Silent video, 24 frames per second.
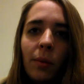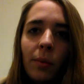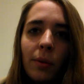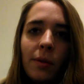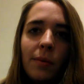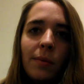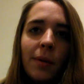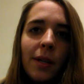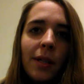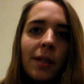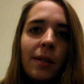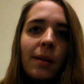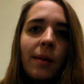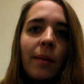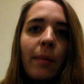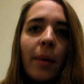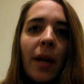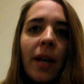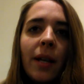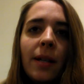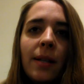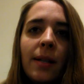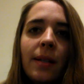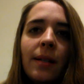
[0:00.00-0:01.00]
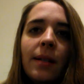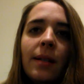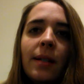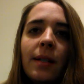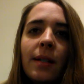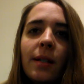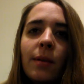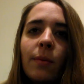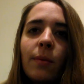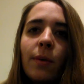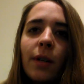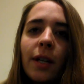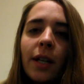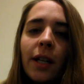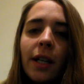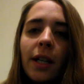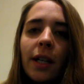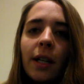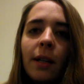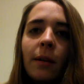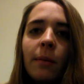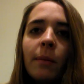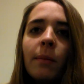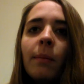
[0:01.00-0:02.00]
which means the medicine is
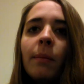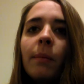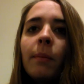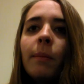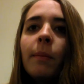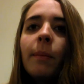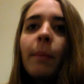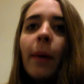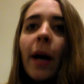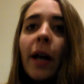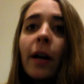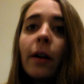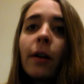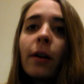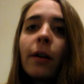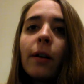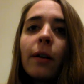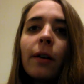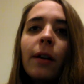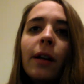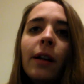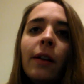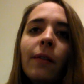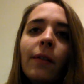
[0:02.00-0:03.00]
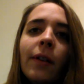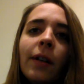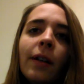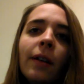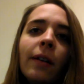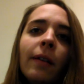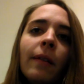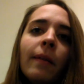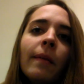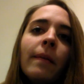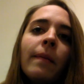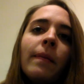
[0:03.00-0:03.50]
working better even